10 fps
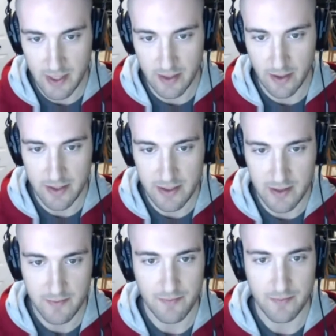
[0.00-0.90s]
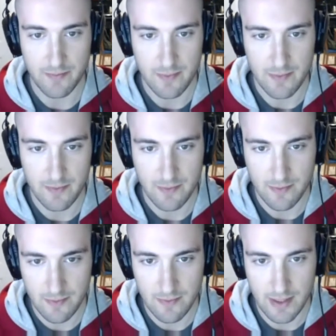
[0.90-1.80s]
it on his
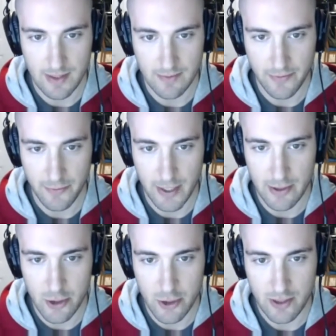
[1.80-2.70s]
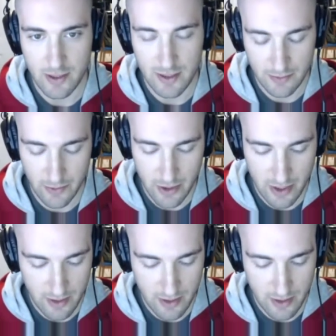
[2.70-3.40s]
fridge, which is